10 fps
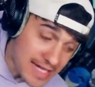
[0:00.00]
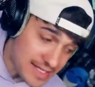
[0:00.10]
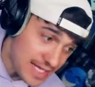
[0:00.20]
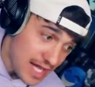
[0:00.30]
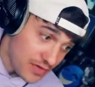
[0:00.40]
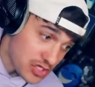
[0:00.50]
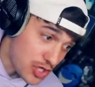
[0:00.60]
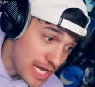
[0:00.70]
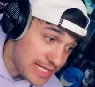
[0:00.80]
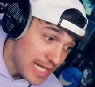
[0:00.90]
guys! The
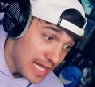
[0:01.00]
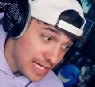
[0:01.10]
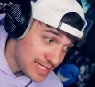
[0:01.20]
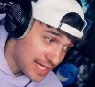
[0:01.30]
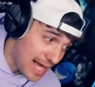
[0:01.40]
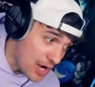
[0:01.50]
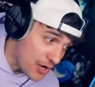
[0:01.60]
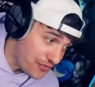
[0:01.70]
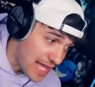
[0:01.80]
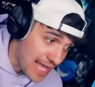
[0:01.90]
street! Let's get out of